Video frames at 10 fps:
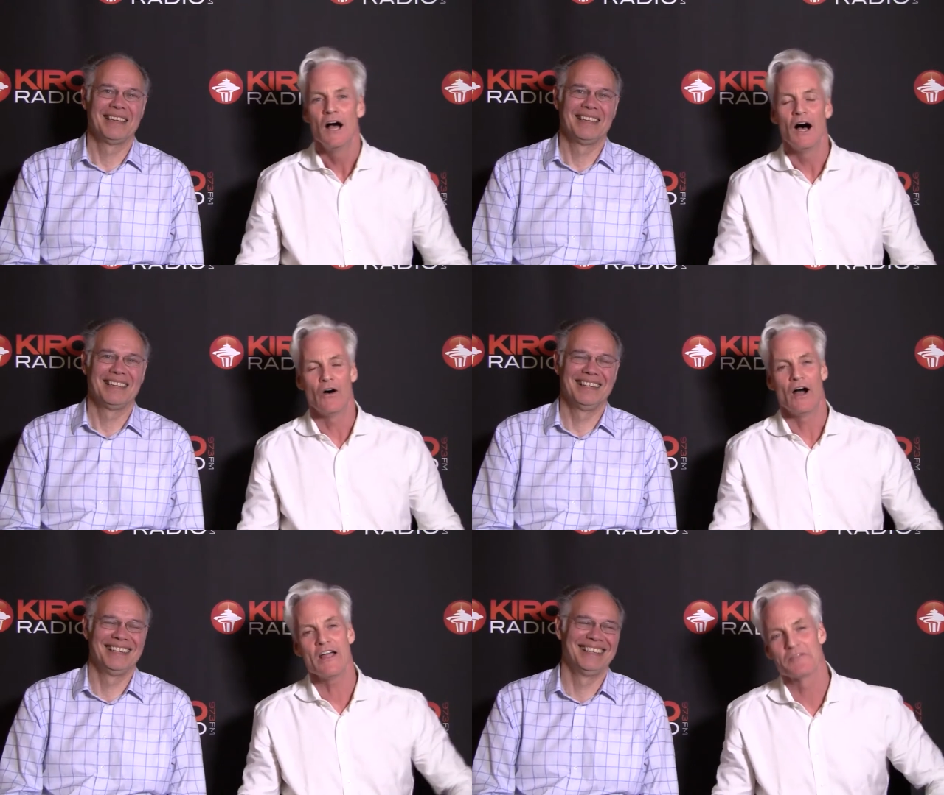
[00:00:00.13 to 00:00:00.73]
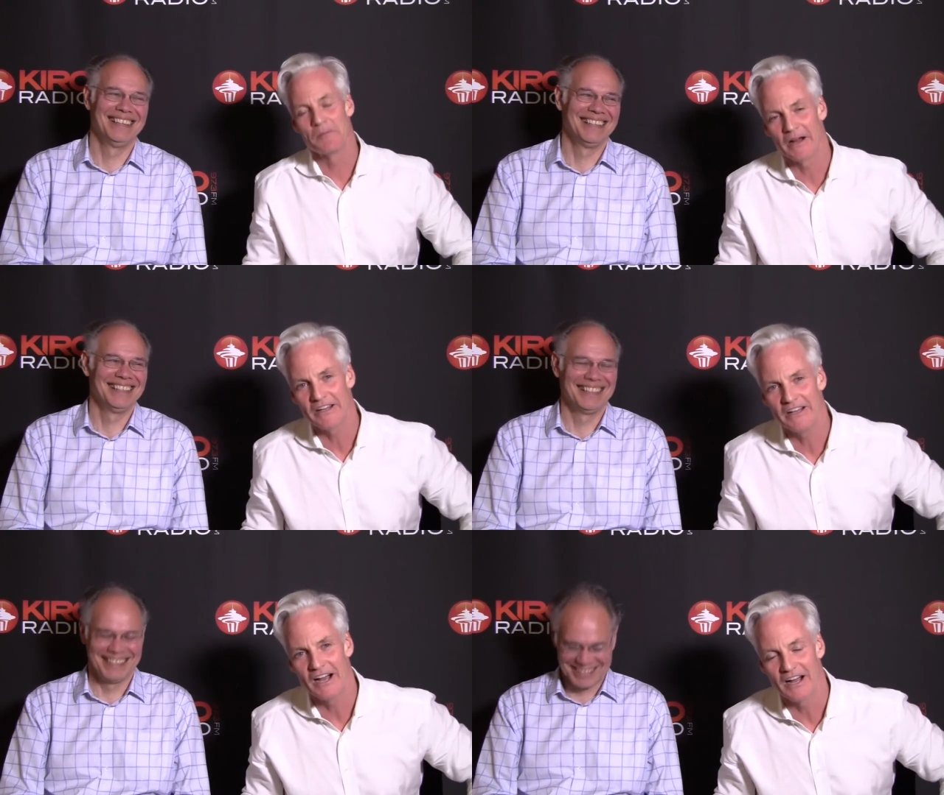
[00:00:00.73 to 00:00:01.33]
Speaker 1: Oh, hi
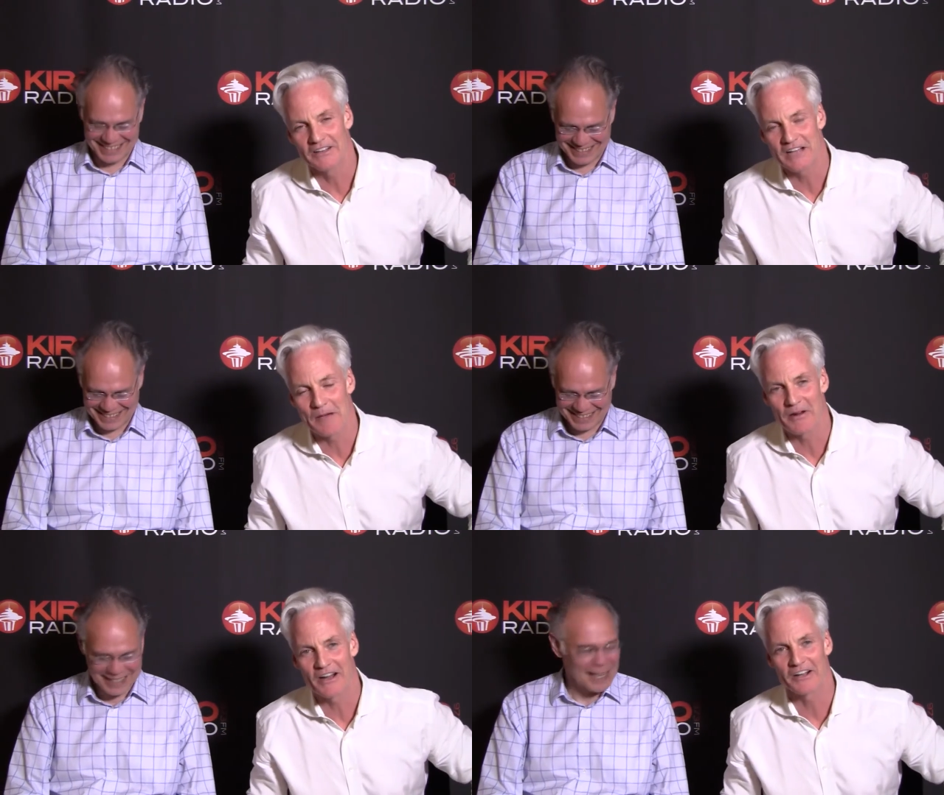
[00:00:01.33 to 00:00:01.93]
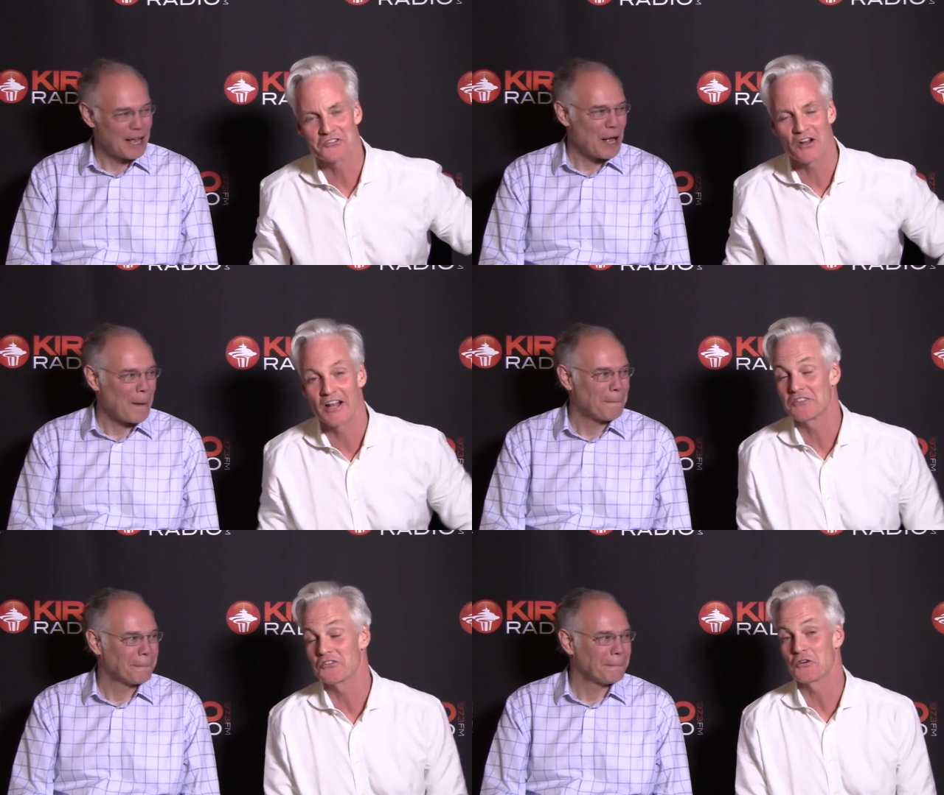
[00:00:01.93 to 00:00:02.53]
everybody. Uh, Tom and I are going to try and
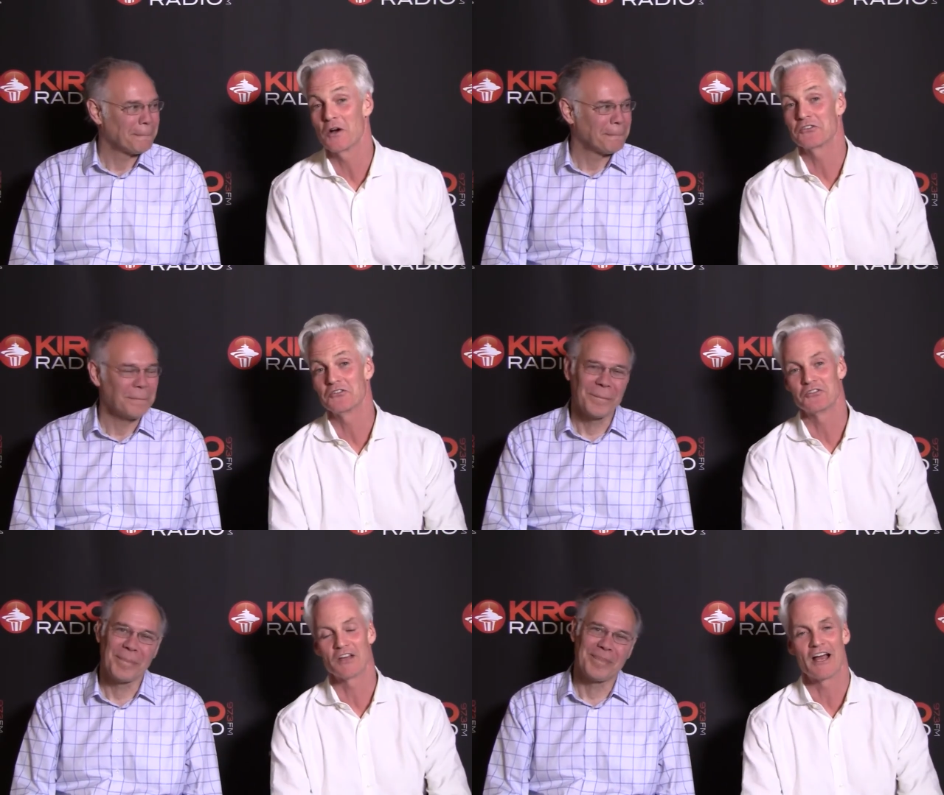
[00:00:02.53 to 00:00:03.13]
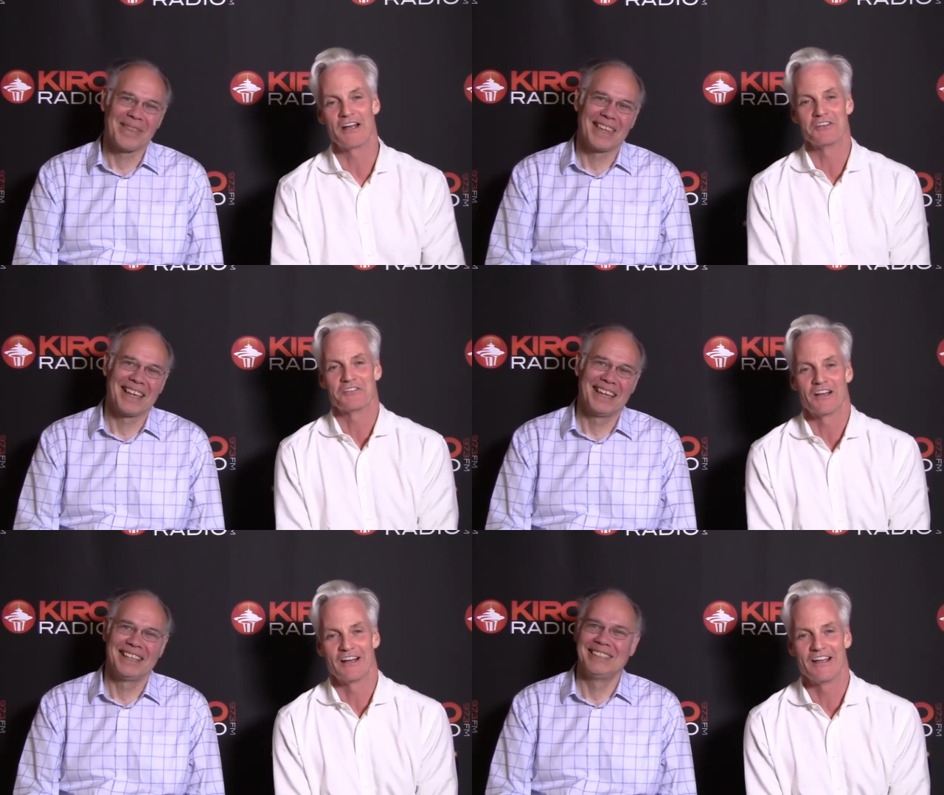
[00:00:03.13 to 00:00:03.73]
answer your questions as
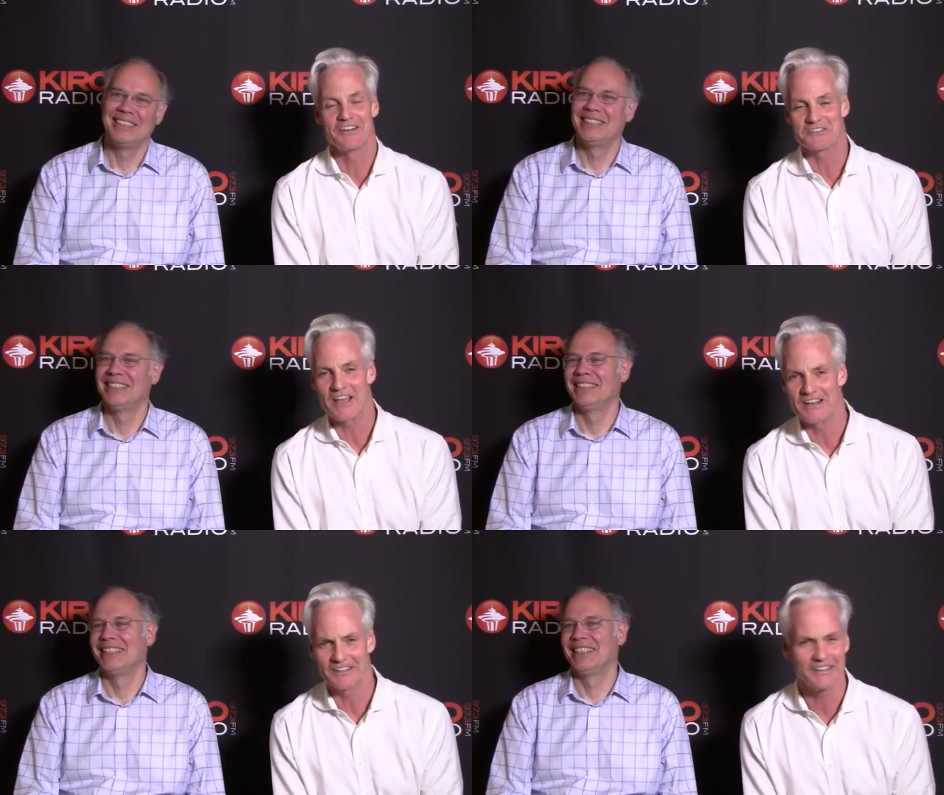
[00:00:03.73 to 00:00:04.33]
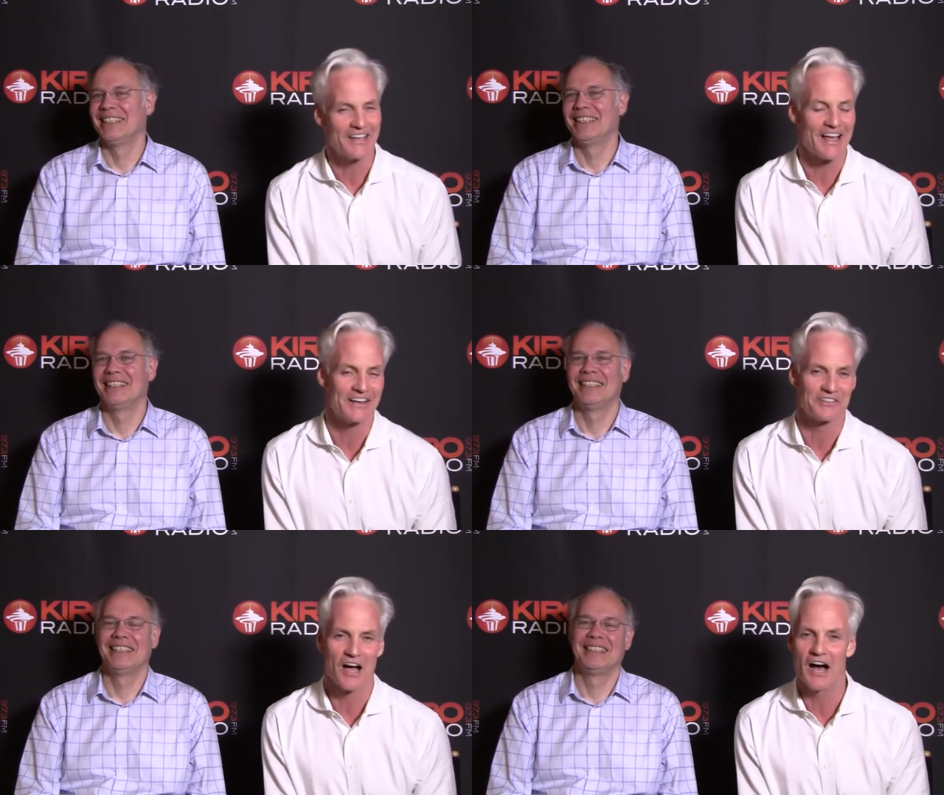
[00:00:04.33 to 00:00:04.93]
uh, entertainingly and
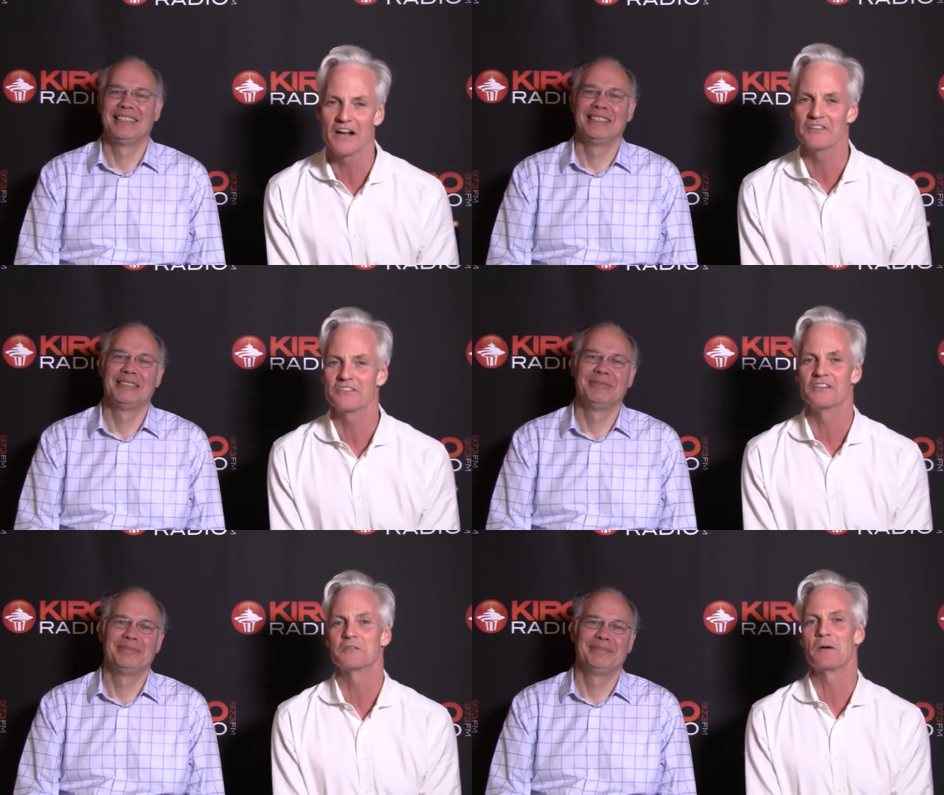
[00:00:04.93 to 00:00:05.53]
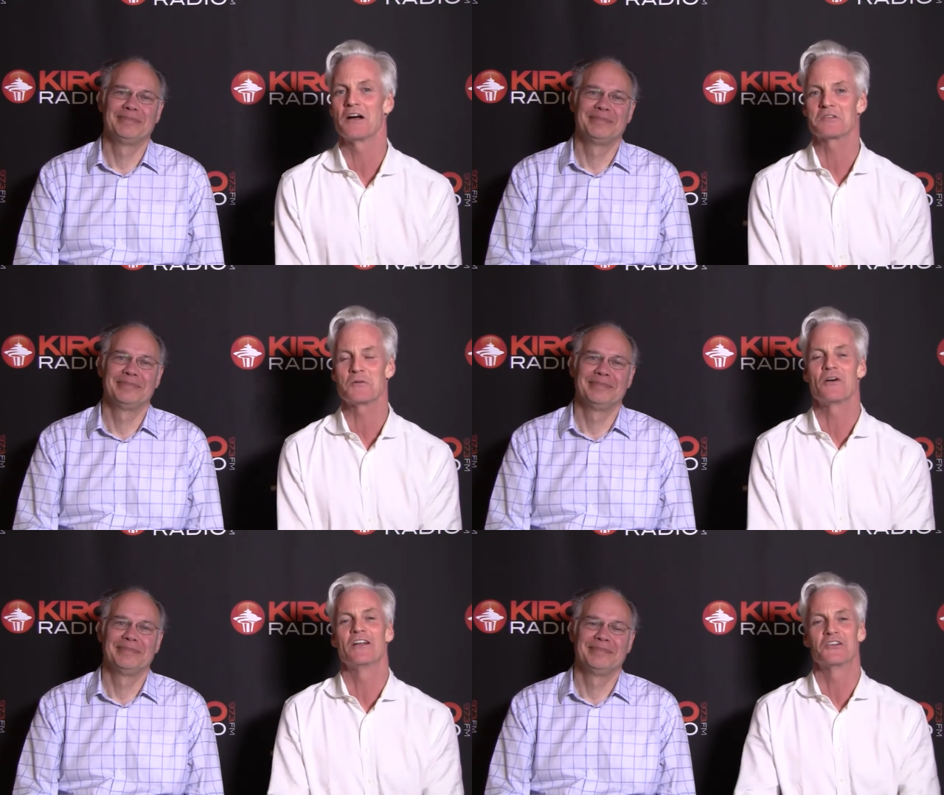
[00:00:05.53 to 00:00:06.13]
as honestly as possible,
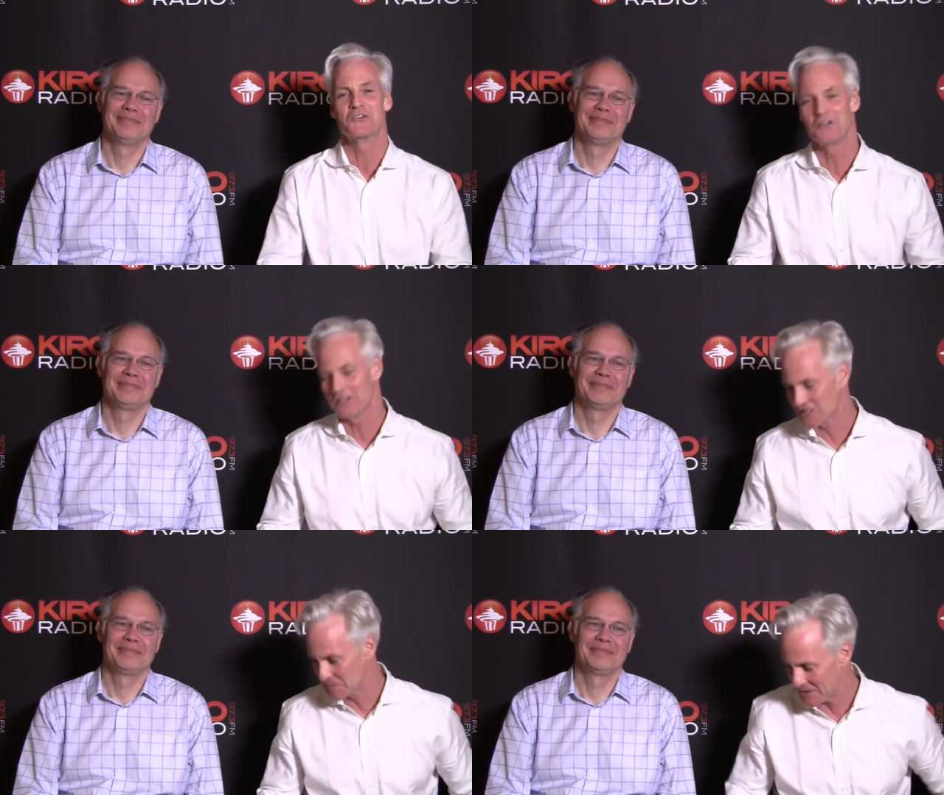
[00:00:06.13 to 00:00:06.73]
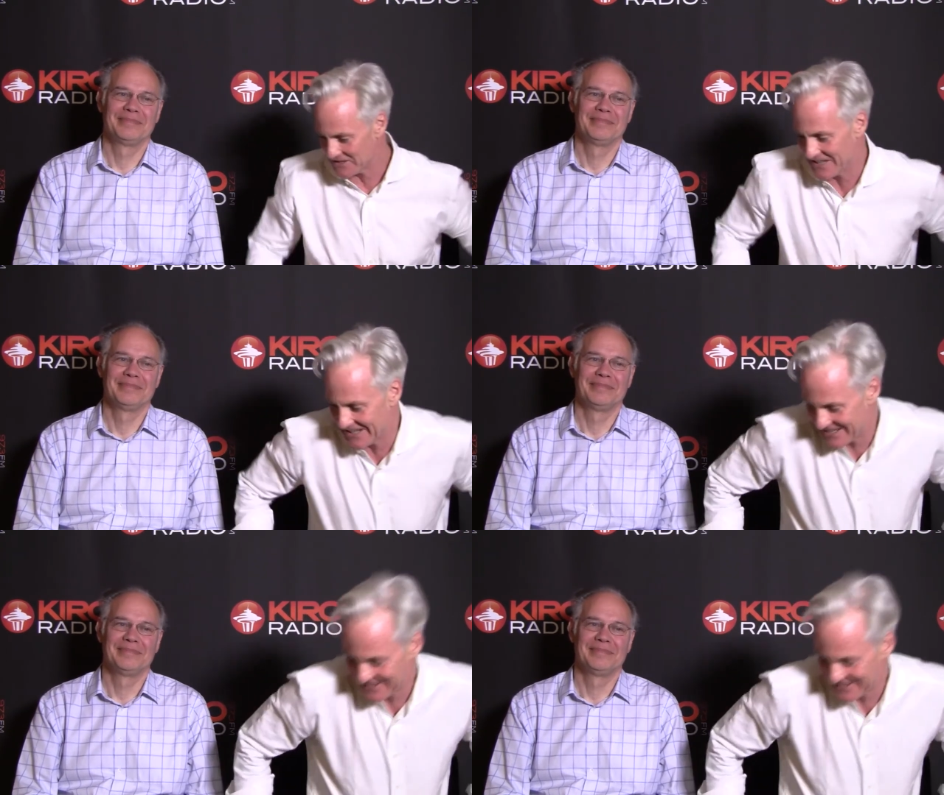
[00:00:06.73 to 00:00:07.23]
including a spit take.